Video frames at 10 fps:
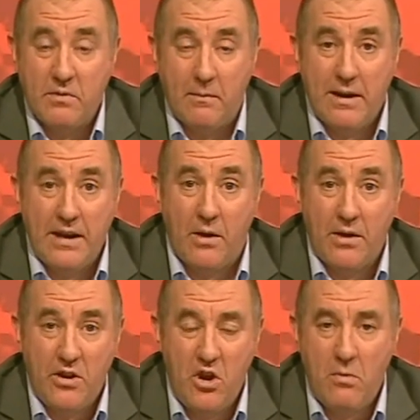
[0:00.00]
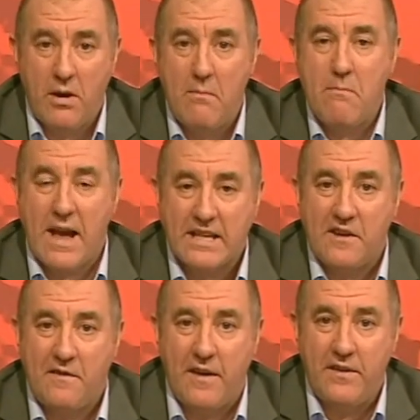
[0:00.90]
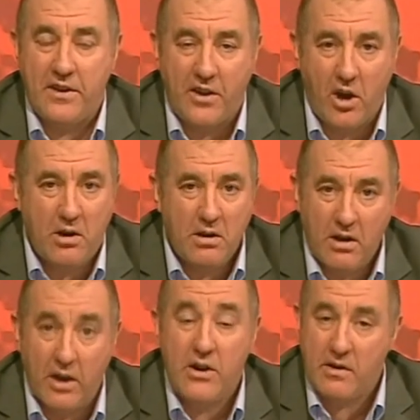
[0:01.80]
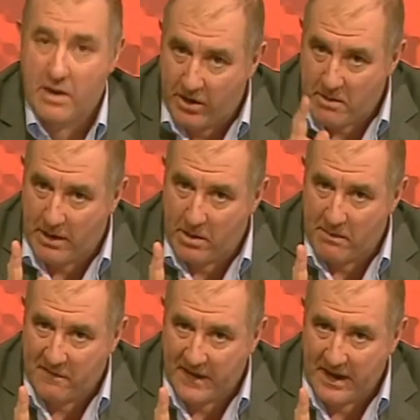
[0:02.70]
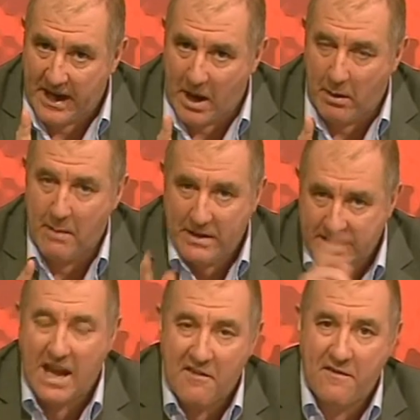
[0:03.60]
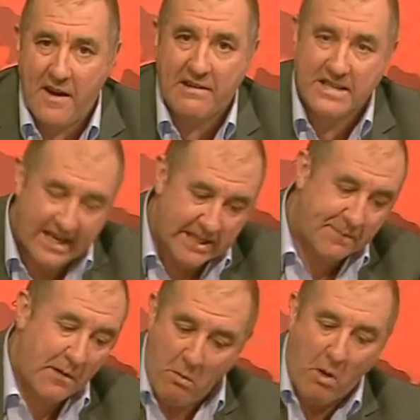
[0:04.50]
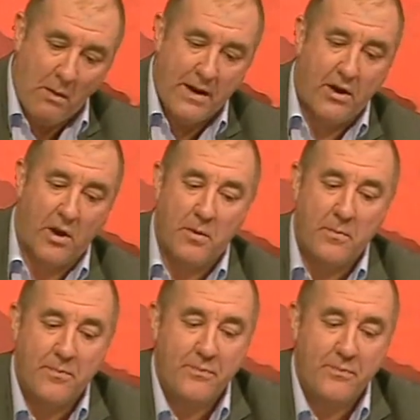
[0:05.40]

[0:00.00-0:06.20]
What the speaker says: I mean, you know, you were the massive underdog. I know you may not have been thinking that way, but is that a fair assessment of what went on?